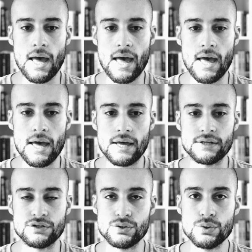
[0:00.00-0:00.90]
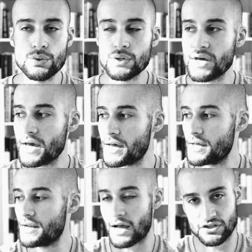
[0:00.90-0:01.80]
And you can,
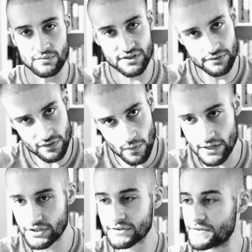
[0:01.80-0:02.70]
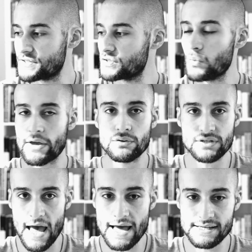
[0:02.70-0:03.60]
it asks you a series of questions, and this is where you
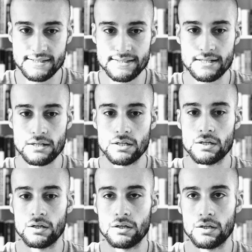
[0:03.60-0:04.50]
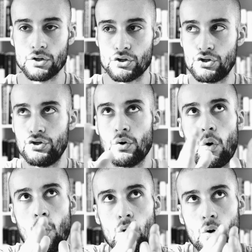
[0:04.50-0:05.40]
test
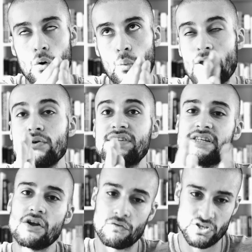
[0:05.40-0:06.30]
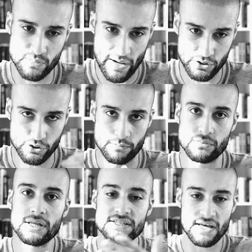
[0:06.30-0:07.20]
your, where you sit on the spectrum.
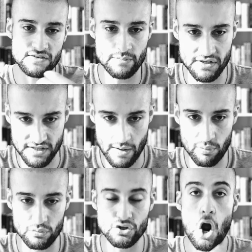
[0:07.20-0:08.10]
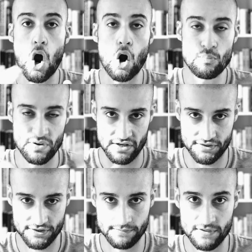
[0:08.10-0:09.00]
Let's give some examples
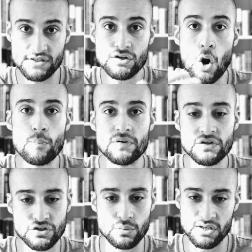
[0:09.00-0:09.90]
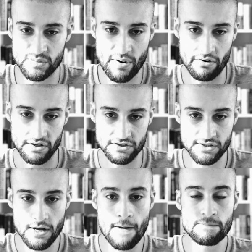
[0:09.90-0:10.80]
openness. And this is openness to
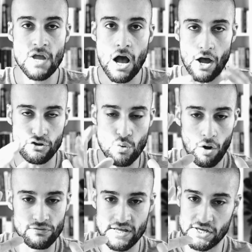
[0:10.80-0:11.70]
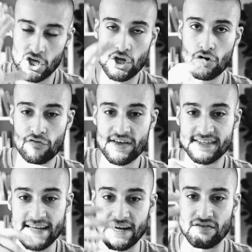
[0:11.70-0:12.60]
experience. Are you on the
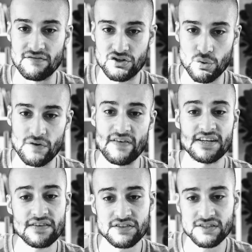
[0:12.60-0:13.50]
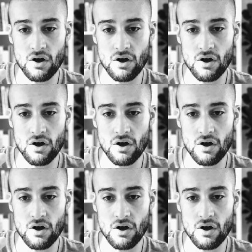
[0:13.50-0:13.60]
curious and to inventive